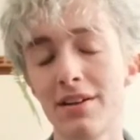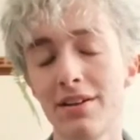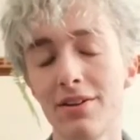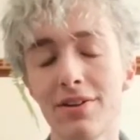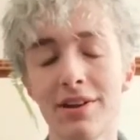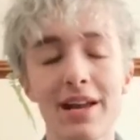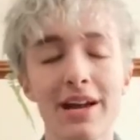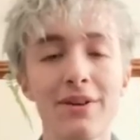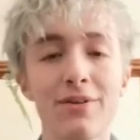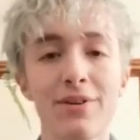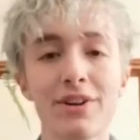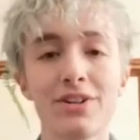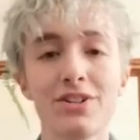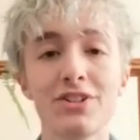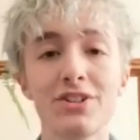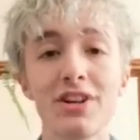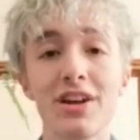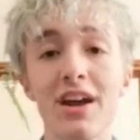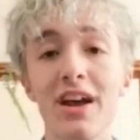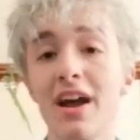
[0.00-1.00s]
your
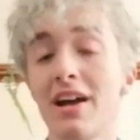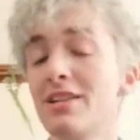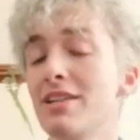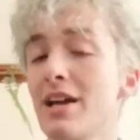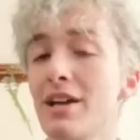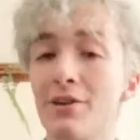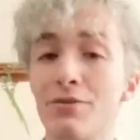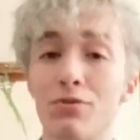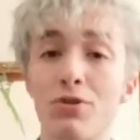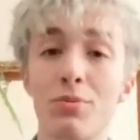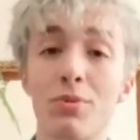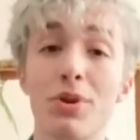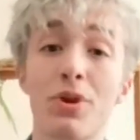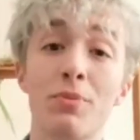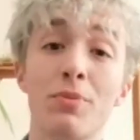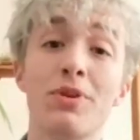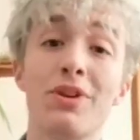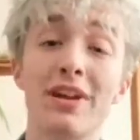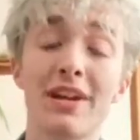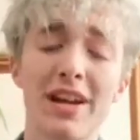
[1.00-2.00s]
language, and any form of
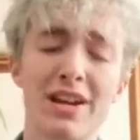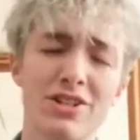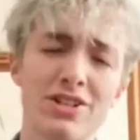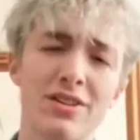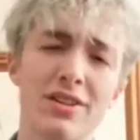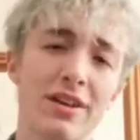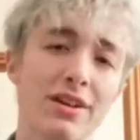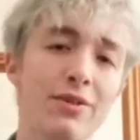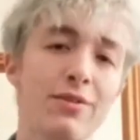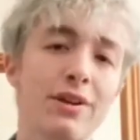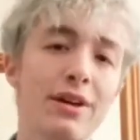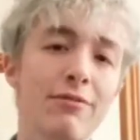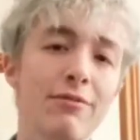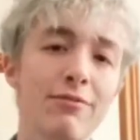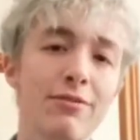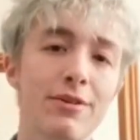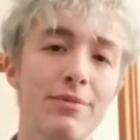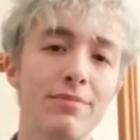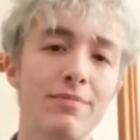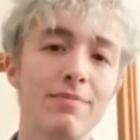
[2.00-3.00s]
communication that you give
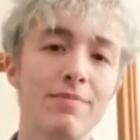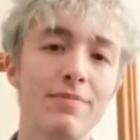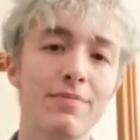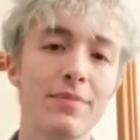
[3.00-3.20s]
them.